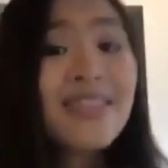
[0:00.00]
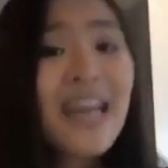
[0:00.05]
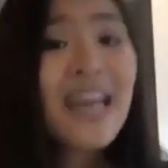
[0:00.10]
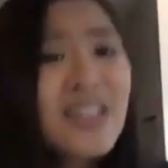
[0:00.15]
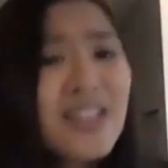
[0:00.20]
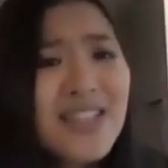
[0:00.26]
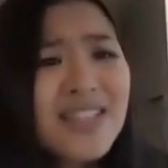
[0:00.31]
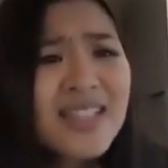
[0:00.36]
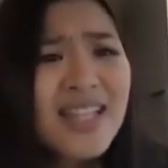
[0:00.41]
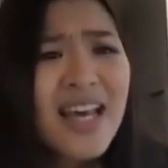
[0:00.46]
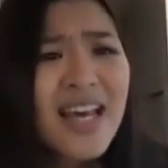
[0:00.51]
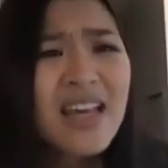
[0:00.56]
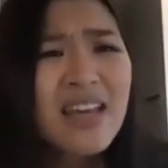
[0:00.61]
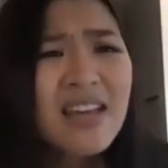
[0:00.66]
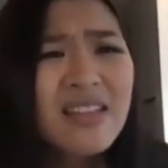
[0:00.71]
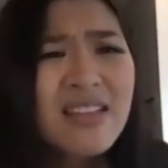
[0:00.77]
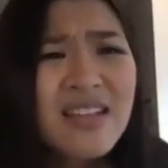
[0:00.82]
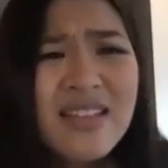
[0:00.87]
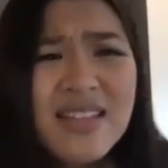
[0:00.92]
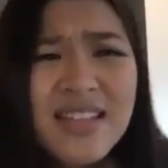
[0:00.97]
That looks like
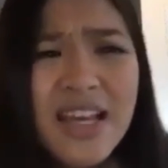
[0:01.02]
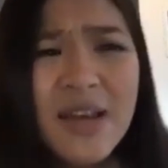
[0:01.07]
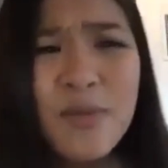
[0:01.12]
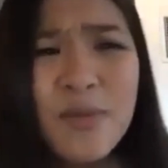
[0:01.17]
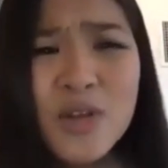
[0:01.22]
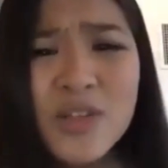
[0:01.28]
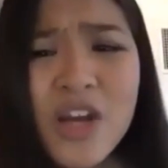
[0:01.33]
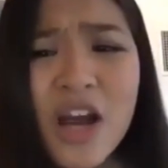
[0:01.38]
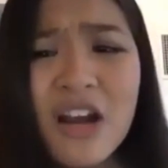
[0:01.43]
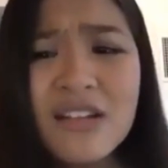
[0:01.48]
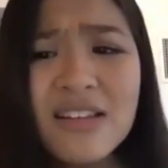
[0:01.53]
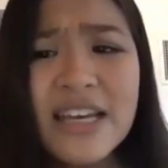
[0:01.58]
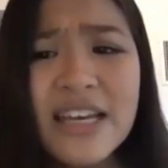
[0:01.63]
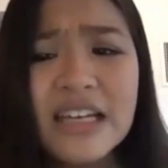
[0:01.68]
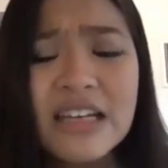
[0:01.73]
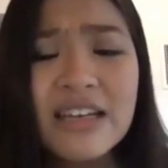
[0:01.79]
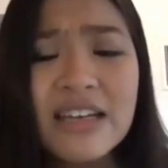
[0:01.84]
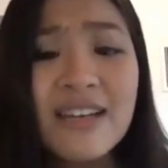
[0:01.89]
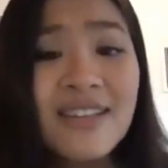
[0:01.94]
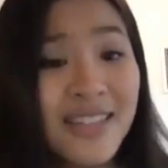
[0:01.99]
the Cebu
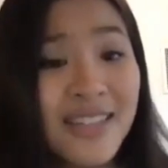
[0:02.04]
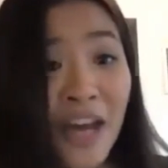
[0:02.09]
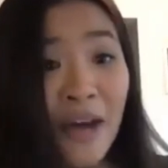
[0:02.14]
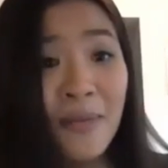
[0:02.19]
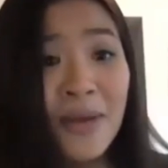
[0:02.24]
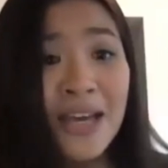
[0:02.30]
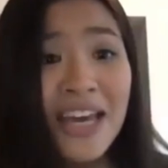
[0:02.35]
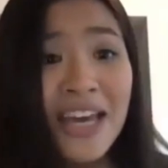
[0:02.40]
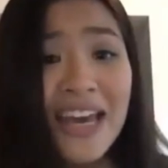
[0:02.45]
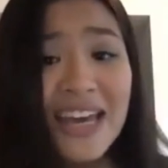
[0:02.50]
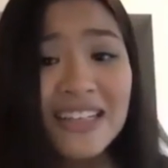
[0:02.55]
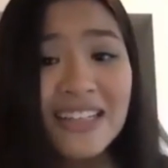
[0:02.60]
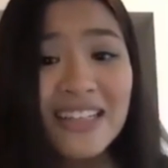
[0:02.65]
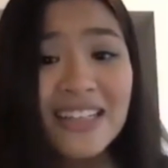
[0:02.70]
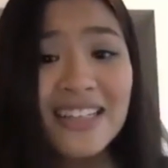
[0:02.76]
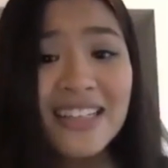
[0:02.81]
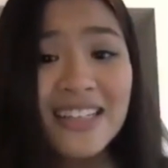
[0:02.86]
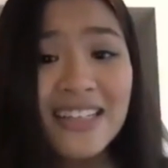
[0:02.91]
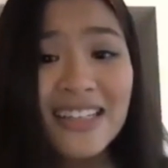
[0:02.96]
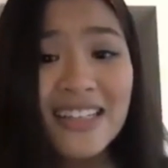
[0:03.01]
Darling. It's coming in.